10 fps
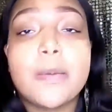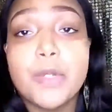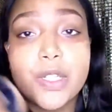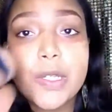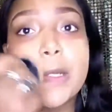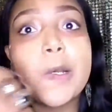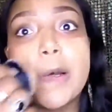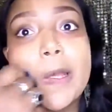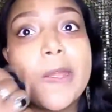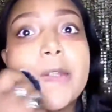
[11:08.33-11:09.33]
I'm just going to
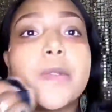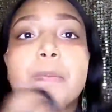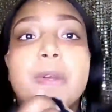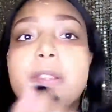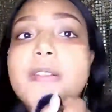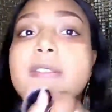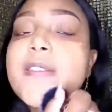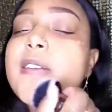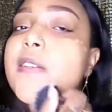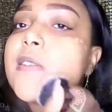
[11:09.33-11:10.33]
go ahead and spread this
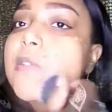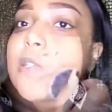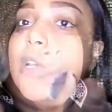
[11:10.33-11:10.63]
in.